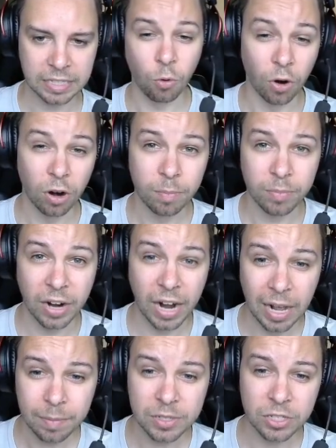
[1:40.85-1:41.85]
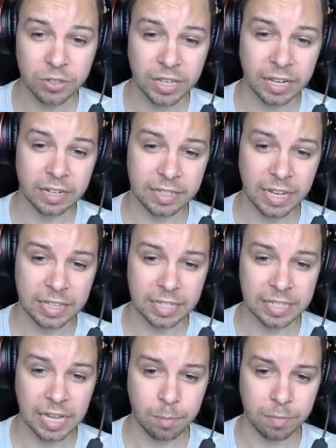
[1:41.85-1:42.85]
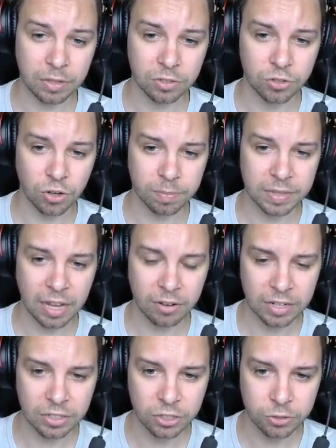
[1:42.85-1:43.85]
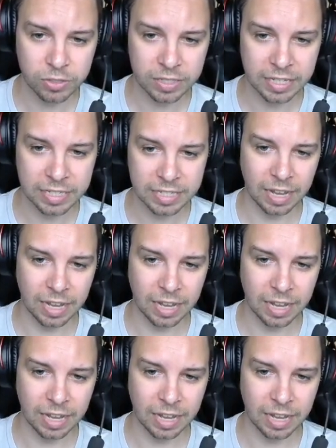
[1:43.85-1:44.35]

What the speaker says: Or perhaps you can take this apple, drop down and use this.